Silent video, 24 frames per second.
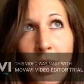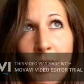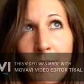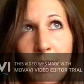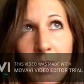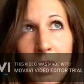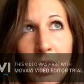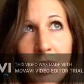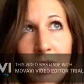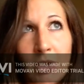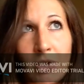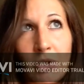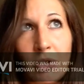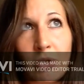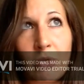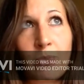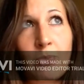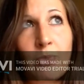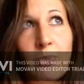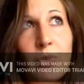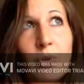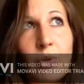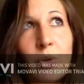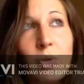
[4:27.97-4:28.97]
Pompa took
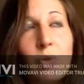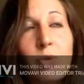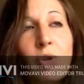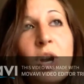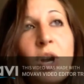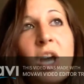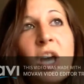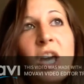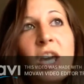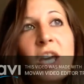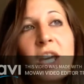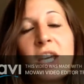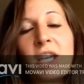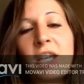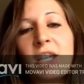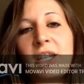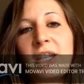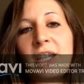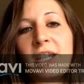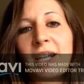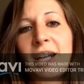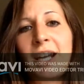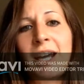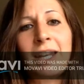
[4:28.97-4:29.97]
him through, he
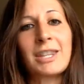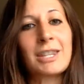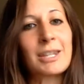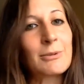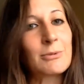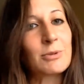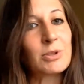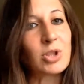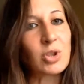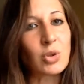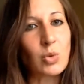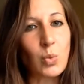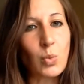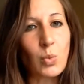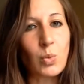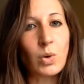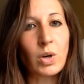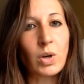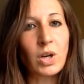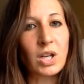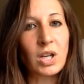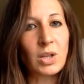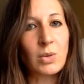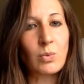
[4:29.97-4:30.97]
did I think it was a
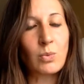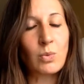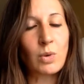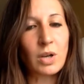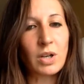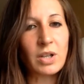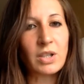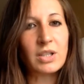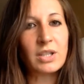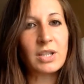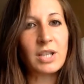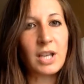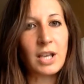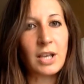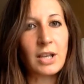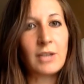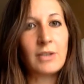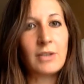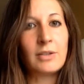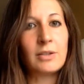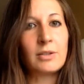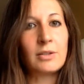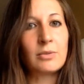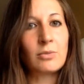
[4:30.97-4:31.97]

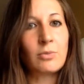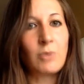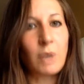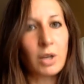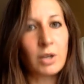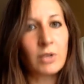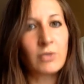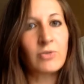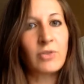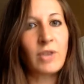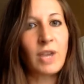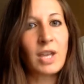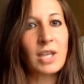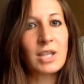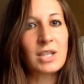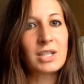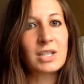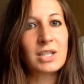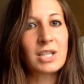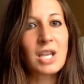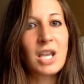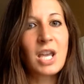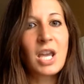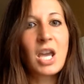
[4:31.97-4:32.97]
21-day water
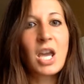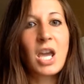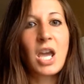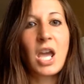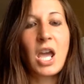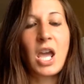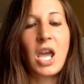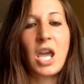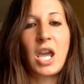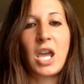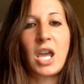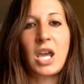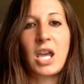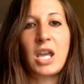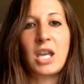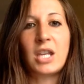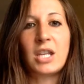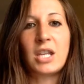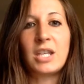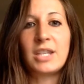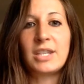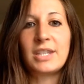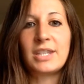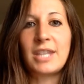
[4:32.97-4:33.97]
fast, and
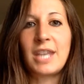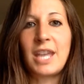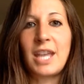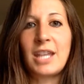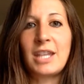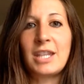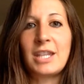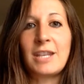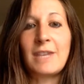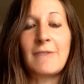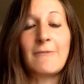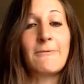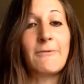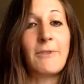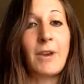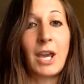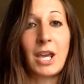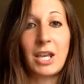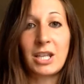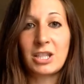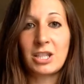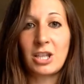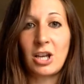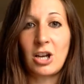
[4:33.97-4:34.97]
he said the
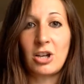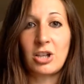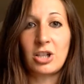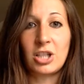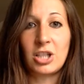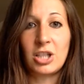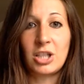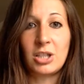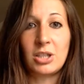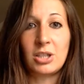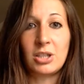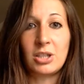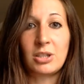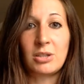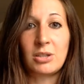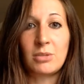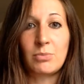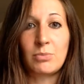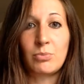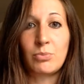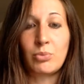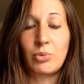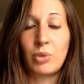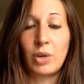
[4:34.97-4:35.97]
effects on his
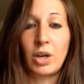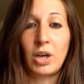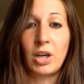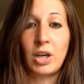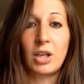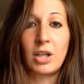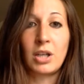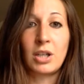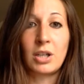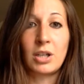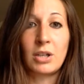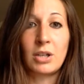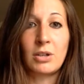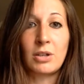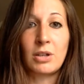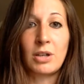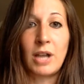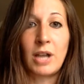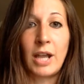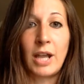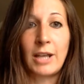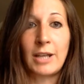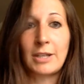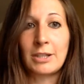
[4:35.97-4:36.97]
brain, in
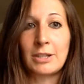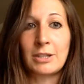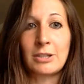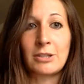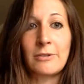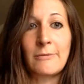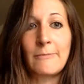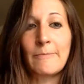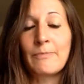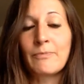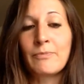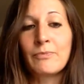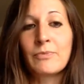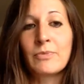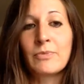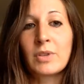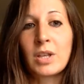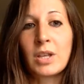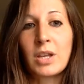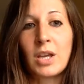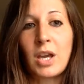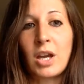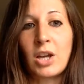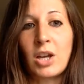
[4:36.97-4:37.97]
like his
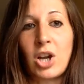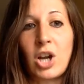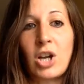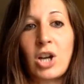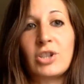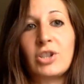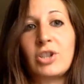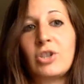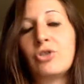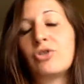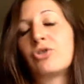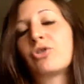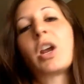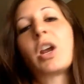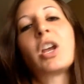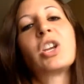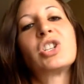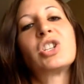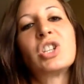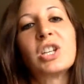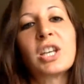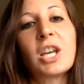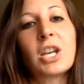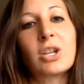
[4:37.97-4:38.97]

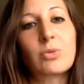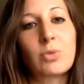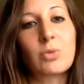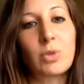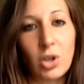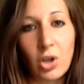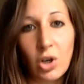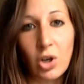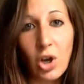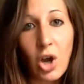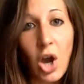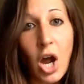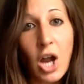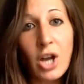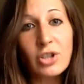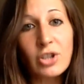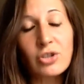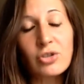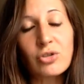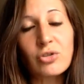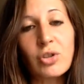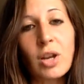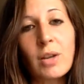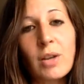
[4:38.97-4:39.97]
concentration, he got to
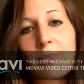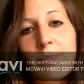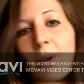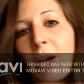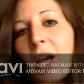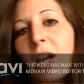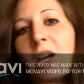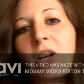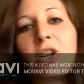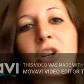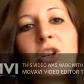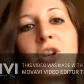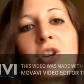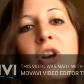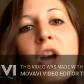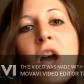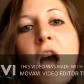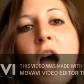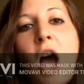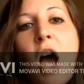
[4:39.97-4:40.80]
concentrate better.